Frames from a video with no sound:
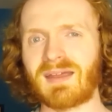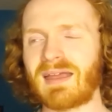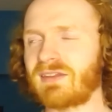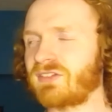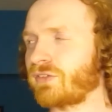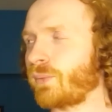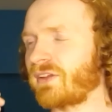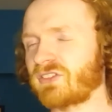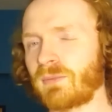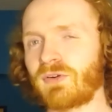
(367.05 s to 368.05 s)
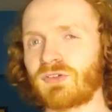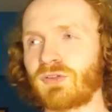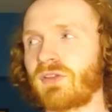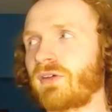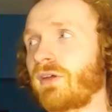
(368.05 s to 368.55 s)
It's quite similar to
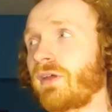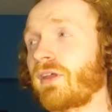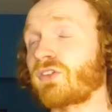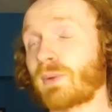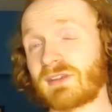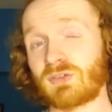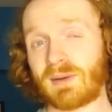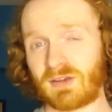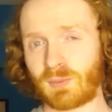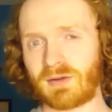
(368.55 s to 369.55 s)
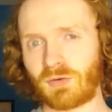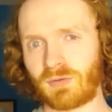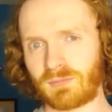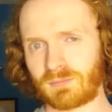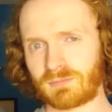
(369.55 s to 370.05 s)
the 20-20-20
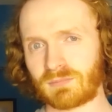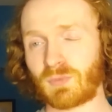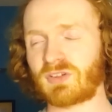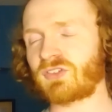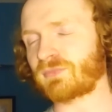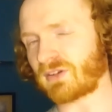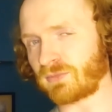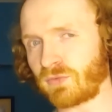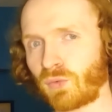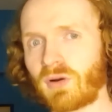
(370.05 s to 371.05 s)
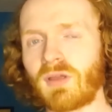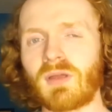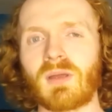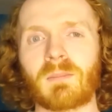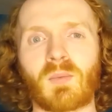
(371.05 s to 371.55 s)
rule, which I just mentioned before,
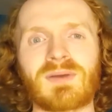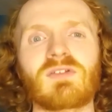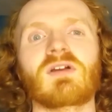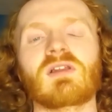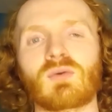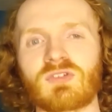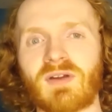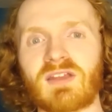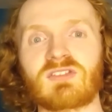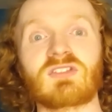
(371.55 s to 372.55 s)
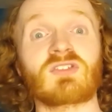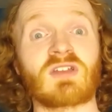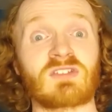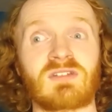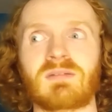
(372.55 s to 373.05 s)
but whenever you close your eyes, such
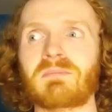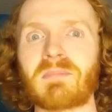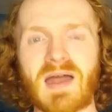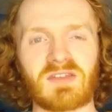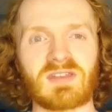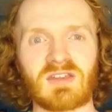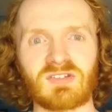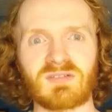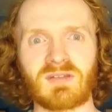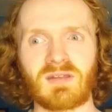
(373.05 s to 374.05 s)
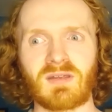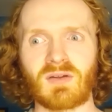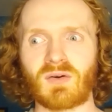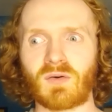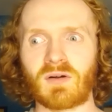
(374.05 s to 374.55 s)
as in meditation,
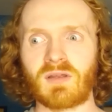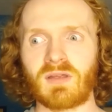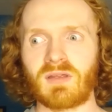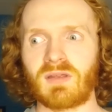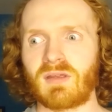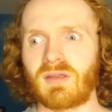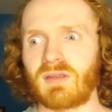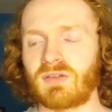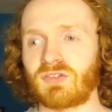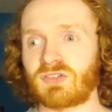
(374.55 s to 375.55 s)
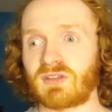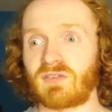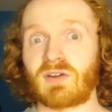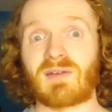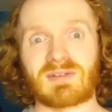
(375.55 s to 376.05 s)
or just if
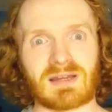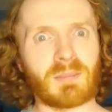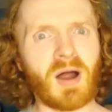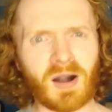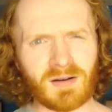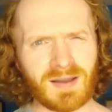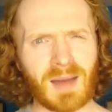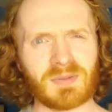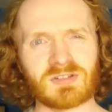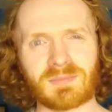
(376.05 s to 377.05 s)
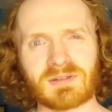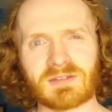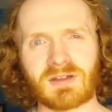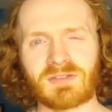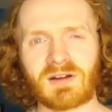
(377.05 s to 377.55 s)
you're having like a power nap, something like
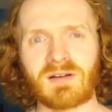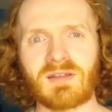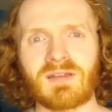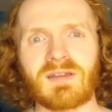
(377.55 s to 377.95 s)
that there,